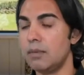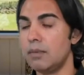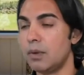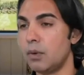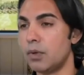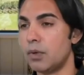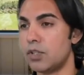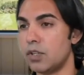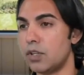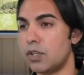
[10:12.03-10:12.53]

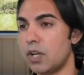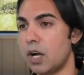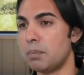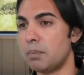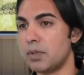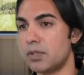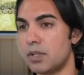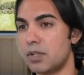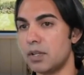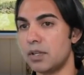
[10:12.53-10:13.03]
which
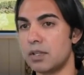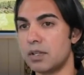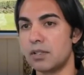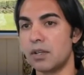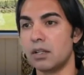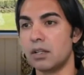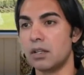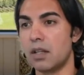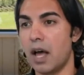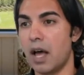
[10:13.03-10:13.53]
encompasses
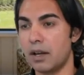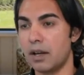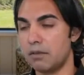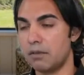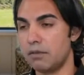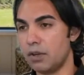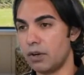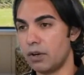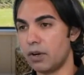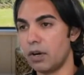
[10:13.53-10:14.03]
a lot
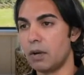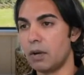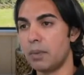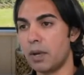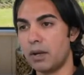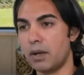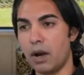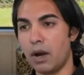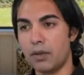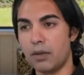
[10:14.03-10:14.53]
of Europe
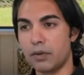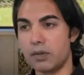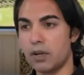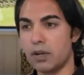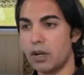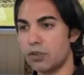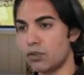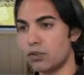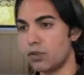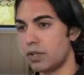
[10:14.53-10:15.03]
and other
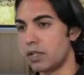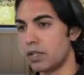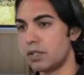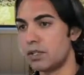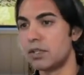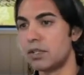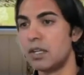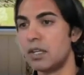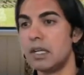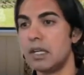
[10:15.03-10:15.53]

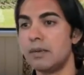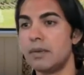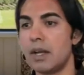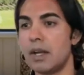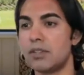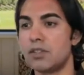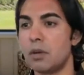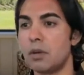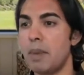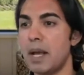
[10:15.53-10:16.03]
countries.
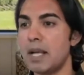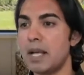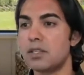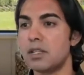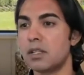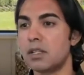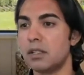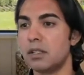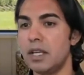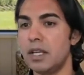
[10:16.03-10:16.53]
And so
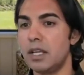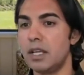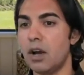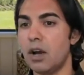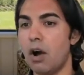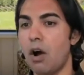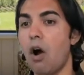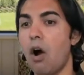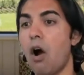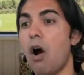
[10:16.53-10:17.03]

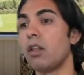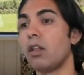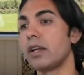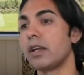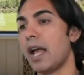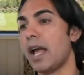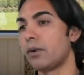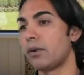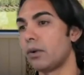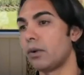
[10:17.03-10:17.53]
basically all
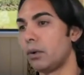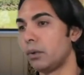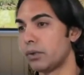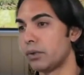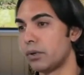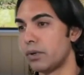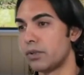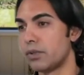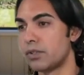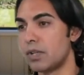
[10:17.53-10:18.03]
account
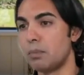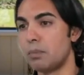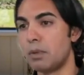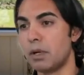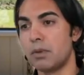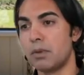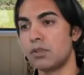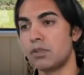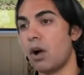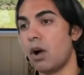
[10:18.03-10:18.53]
holders at
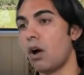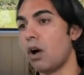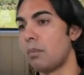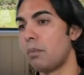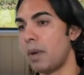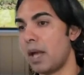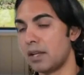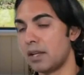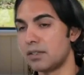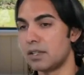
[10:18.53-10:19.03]
pretty much all
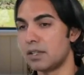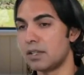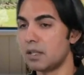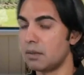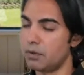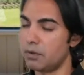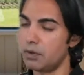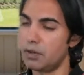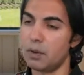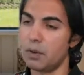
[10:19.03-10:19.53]
banks
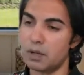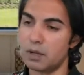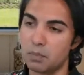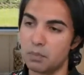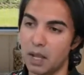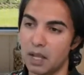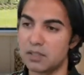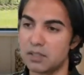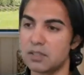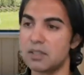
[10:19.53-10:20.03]
except for US
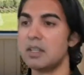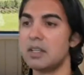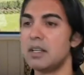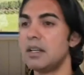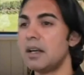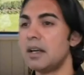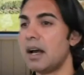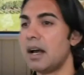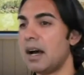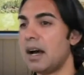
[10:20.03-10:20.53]
banks.
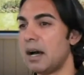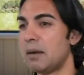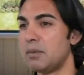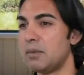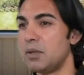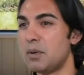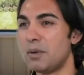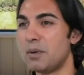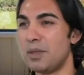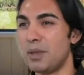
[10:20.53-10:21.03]

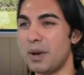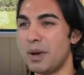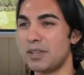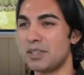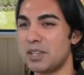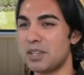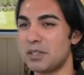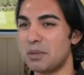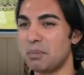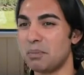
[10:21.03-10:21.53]
The
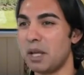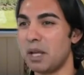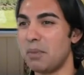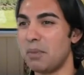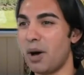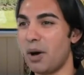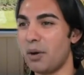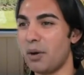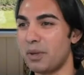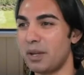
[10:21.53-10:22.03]
US doesn't play
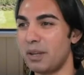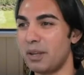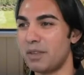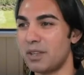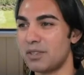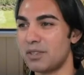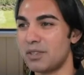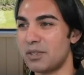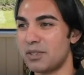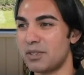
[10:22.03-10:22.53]
ball with any of
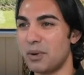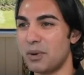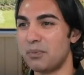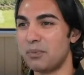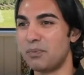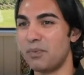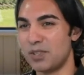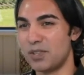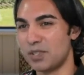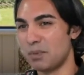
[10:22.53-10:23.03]
this. There's no
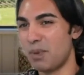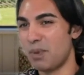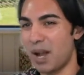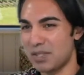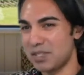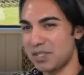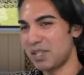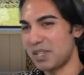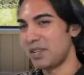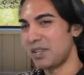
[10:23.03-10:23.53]

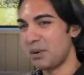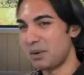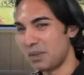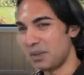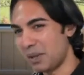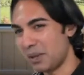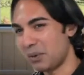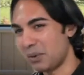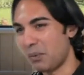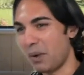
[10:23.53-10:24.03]
reciprocity going
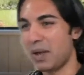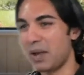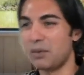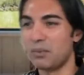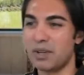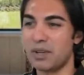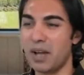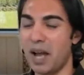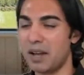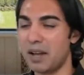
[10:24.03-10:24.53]
the other way, and
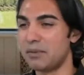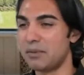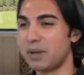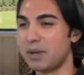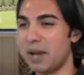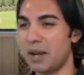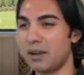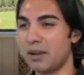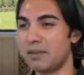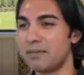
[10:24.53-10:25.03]
we're
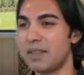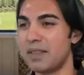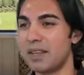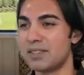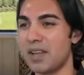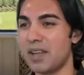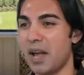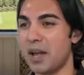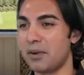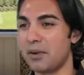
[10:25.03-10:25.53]
not a
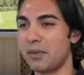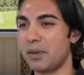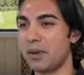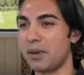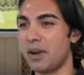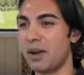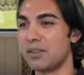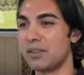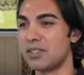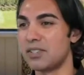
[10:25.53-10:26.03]
signer
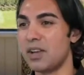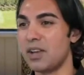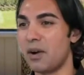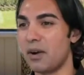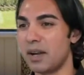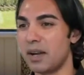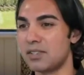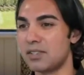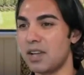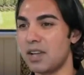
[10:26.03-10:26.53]
on
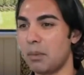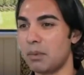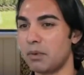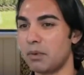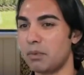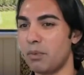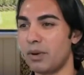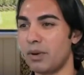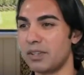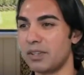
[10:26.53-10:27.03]
CRS, Common
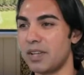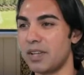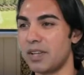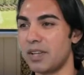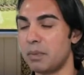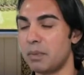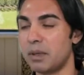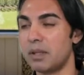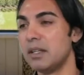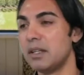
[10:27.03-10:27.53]
Reporting
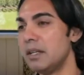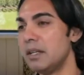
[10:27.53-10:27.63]
Standard. But